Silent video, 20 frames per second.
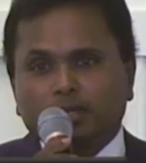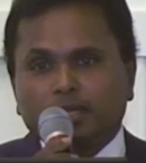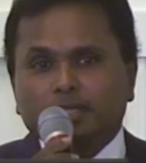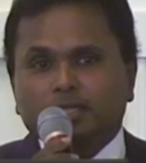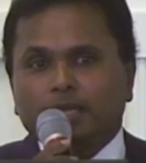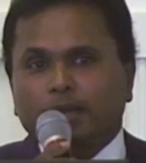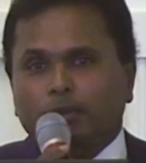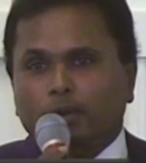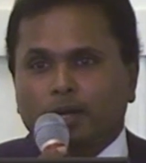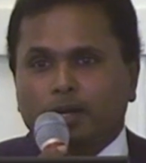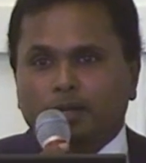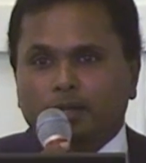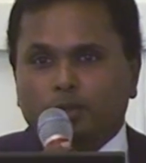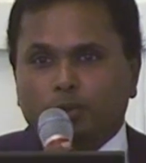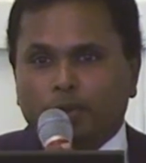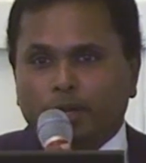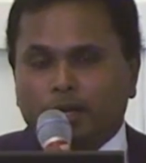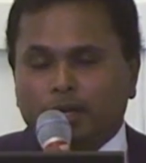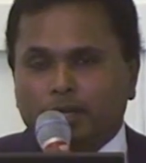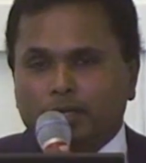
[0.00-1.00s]
things I want to
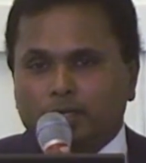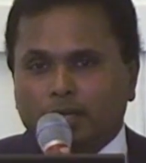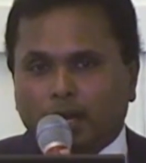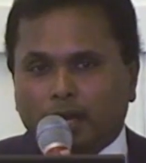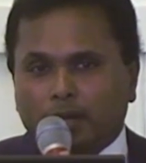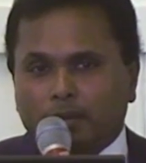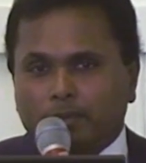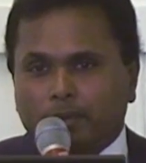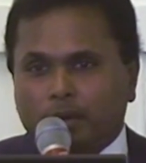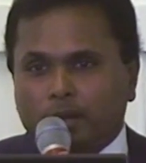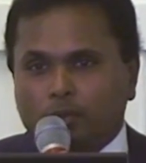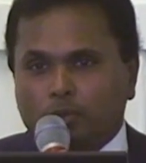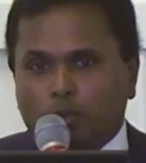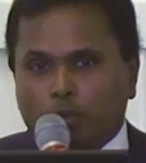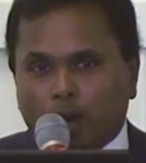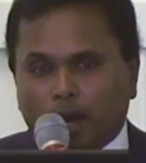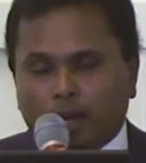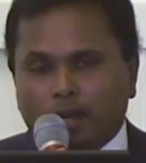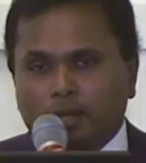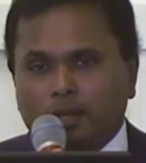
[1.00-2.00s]
quickly talk about.
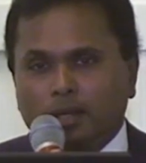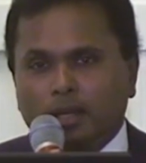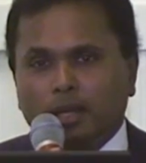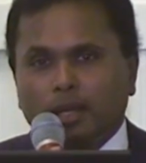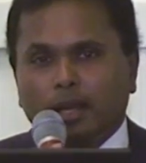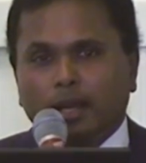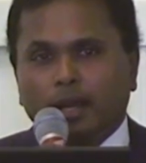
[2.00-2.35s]
One,